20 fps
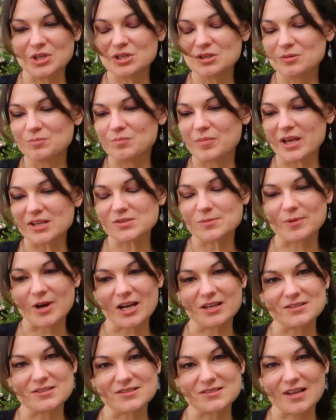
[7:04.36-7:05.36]
big best
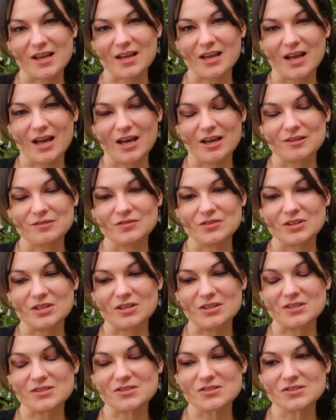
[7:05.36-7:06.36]
practice I have
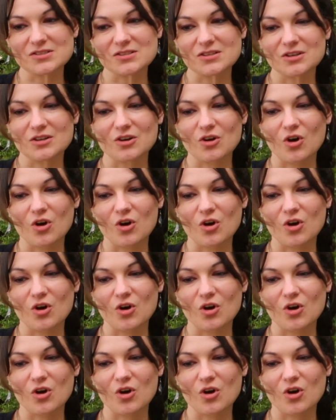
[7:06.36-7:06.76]
is